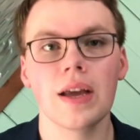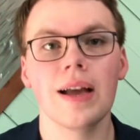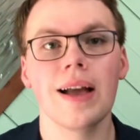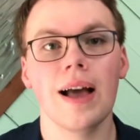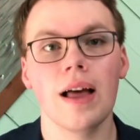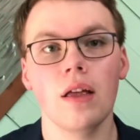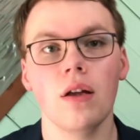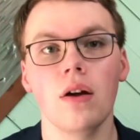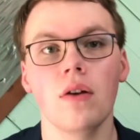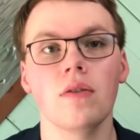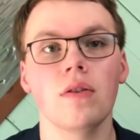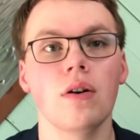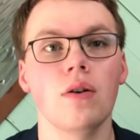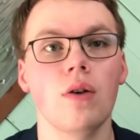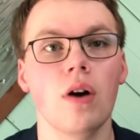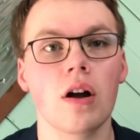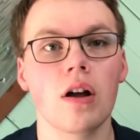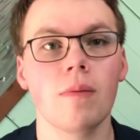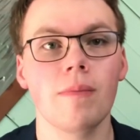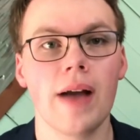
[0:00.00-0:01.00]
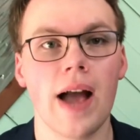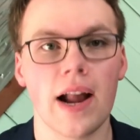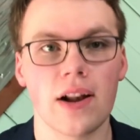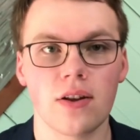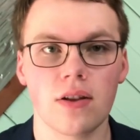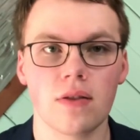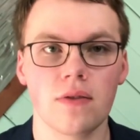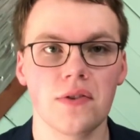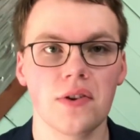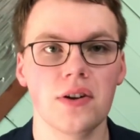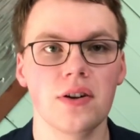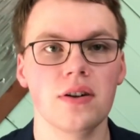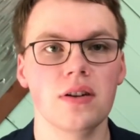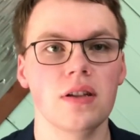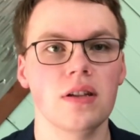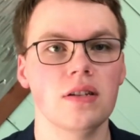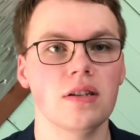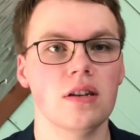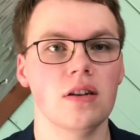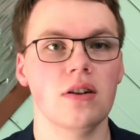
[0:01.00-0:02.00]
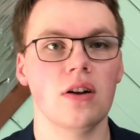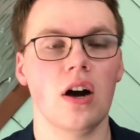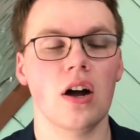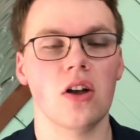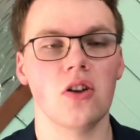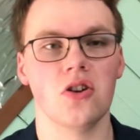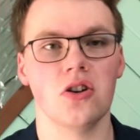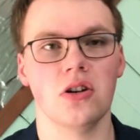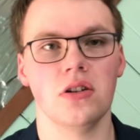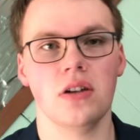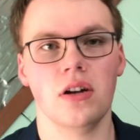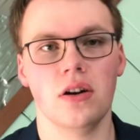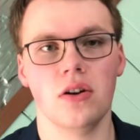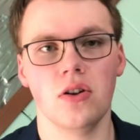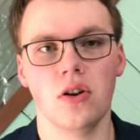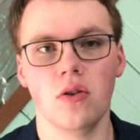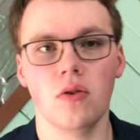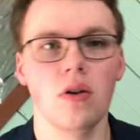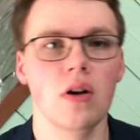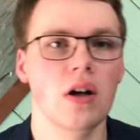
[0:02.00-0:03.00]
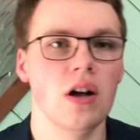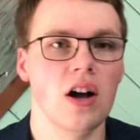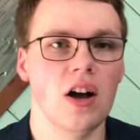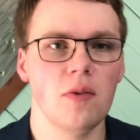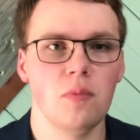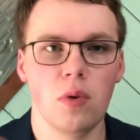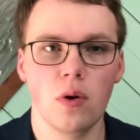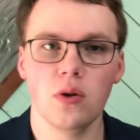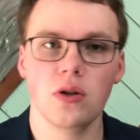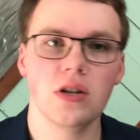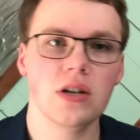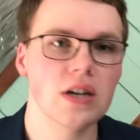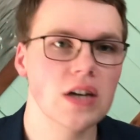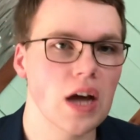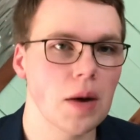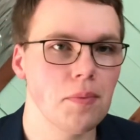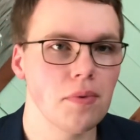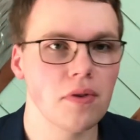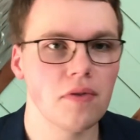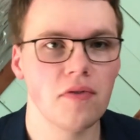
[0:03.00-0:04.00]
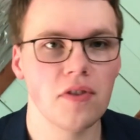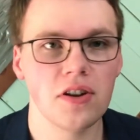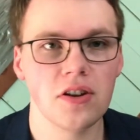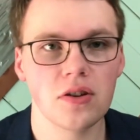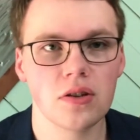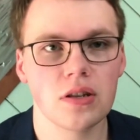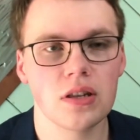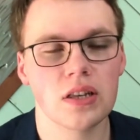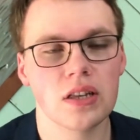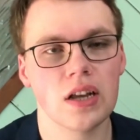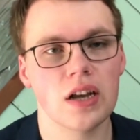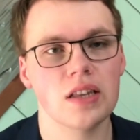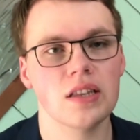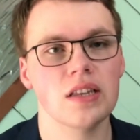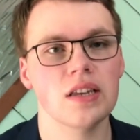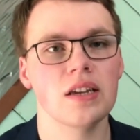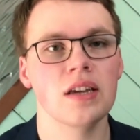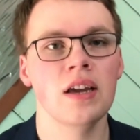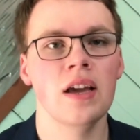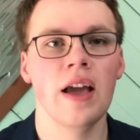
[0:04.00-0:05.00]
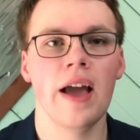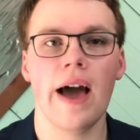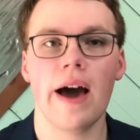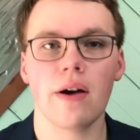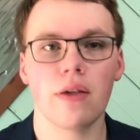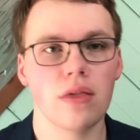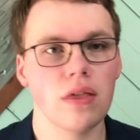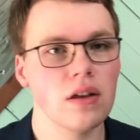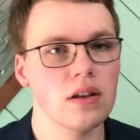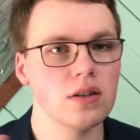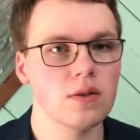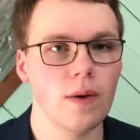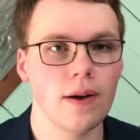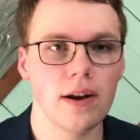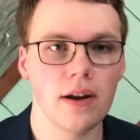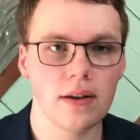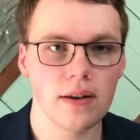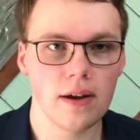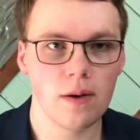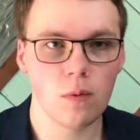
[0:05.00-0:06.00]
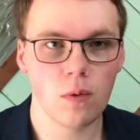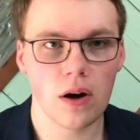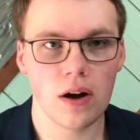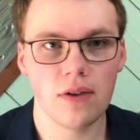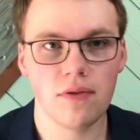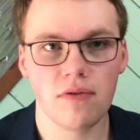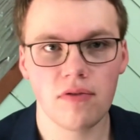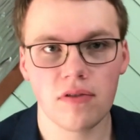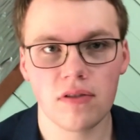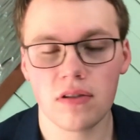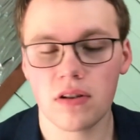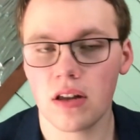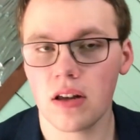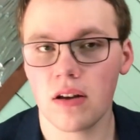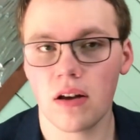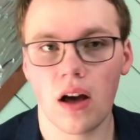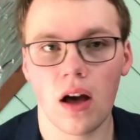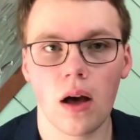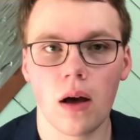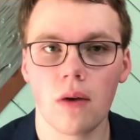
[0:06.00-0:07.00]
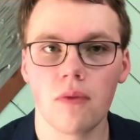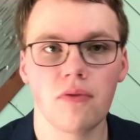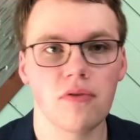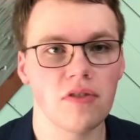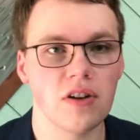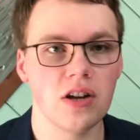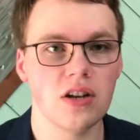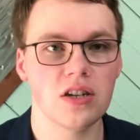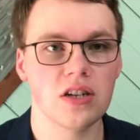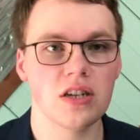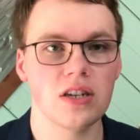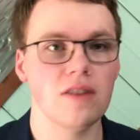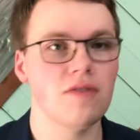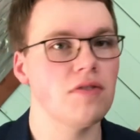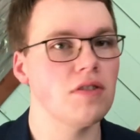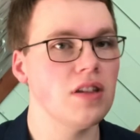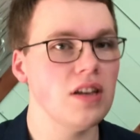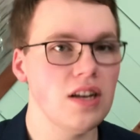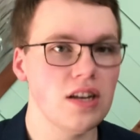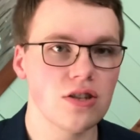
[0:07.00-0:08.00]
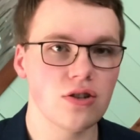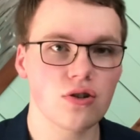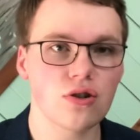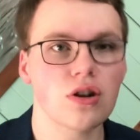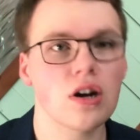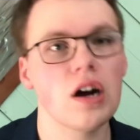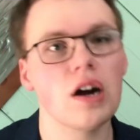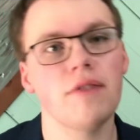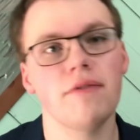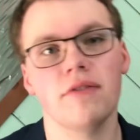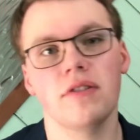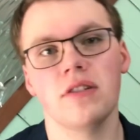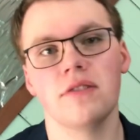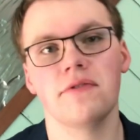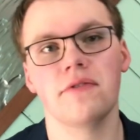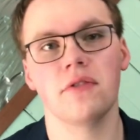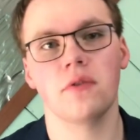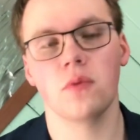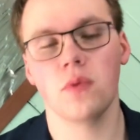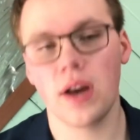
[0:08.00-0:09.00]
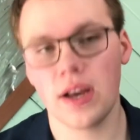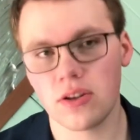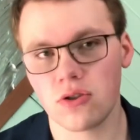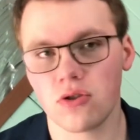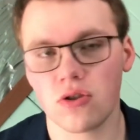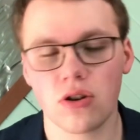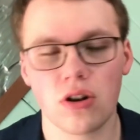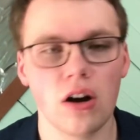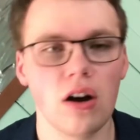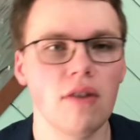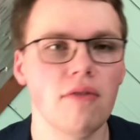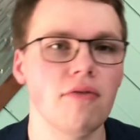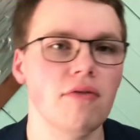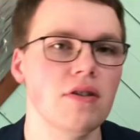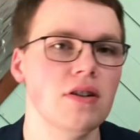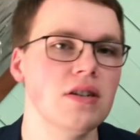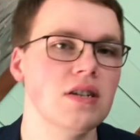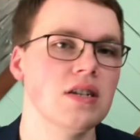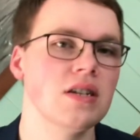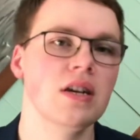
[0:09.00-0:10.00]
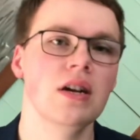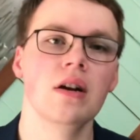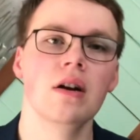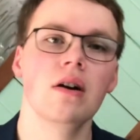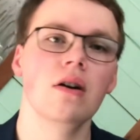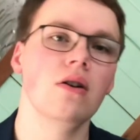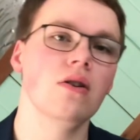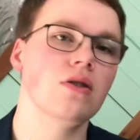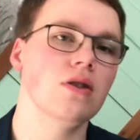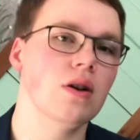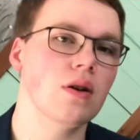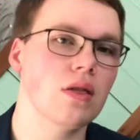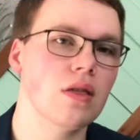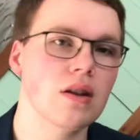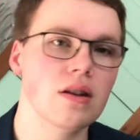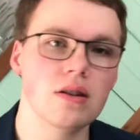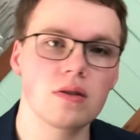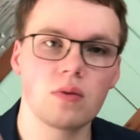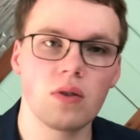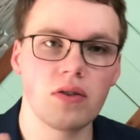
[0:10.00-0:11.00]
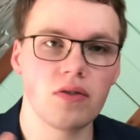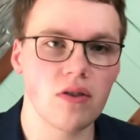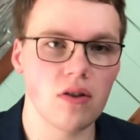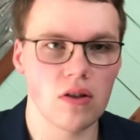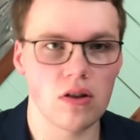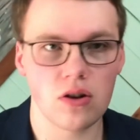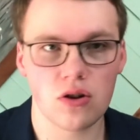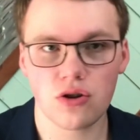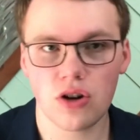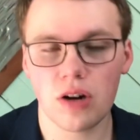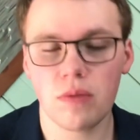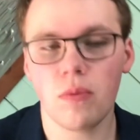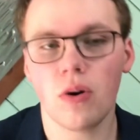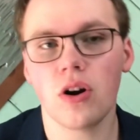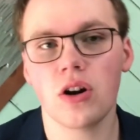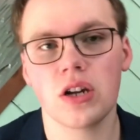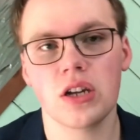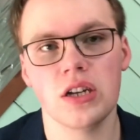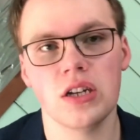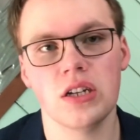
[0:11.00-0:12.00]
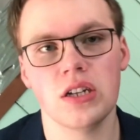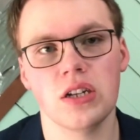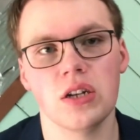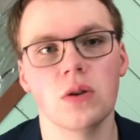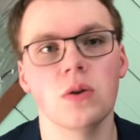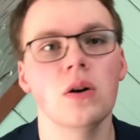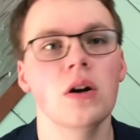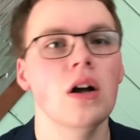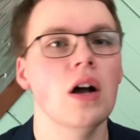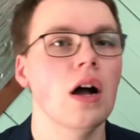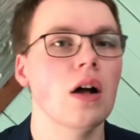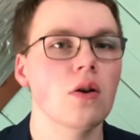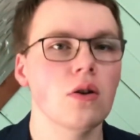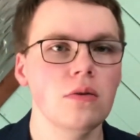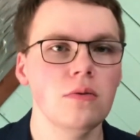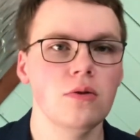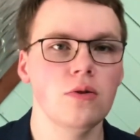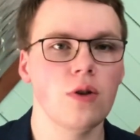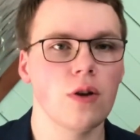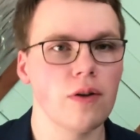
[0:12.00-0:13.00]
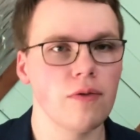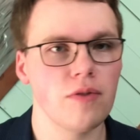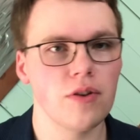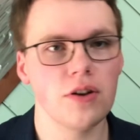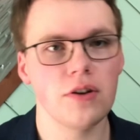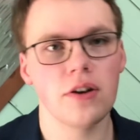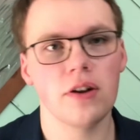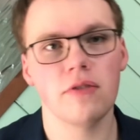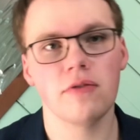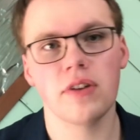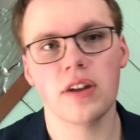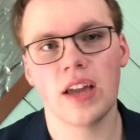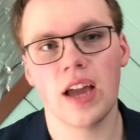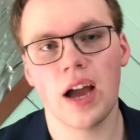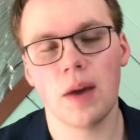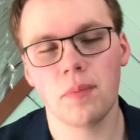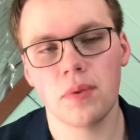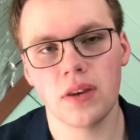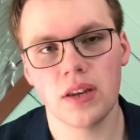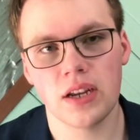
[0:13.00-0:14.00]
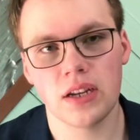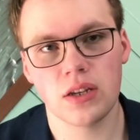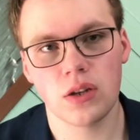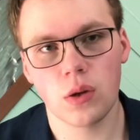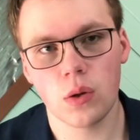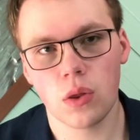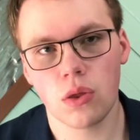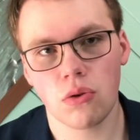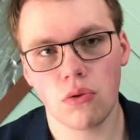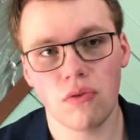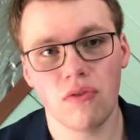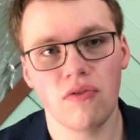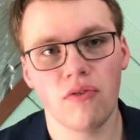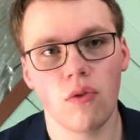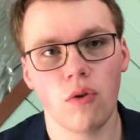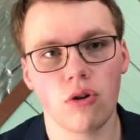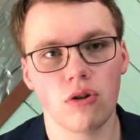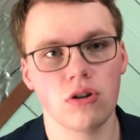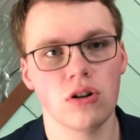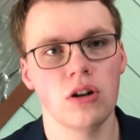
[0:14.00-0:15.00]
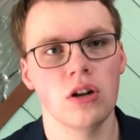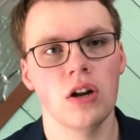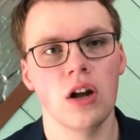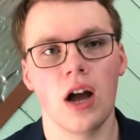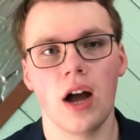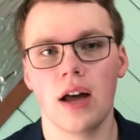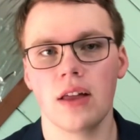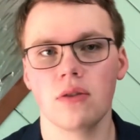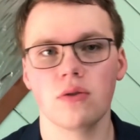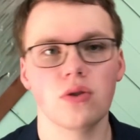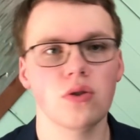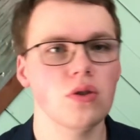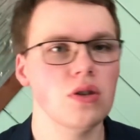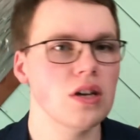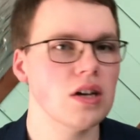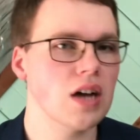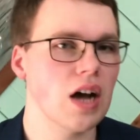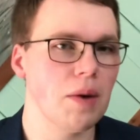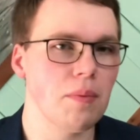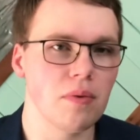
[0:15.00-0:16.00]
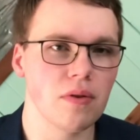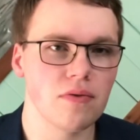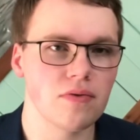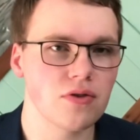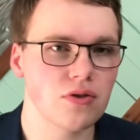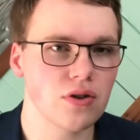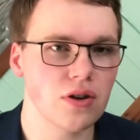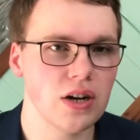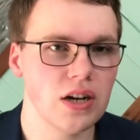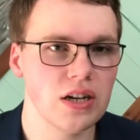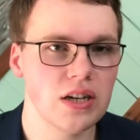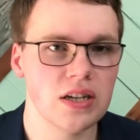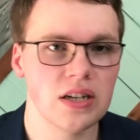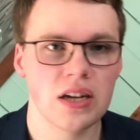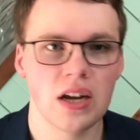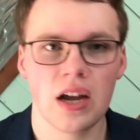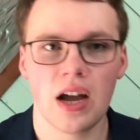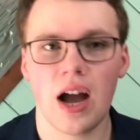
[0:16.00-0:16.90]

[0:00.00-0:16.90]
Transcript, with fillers: Hello everyone, welcome back to another video here at the End to End Hockey Channel. Now I know I posted a couple of videos discussing how things went on day one for the uh, free agency, for the Eastern Conference, for the Western Conference, also how things went on the trade market. So I'm going to be doing a video here recapping days two through four. Uh, there was only a couple of trades.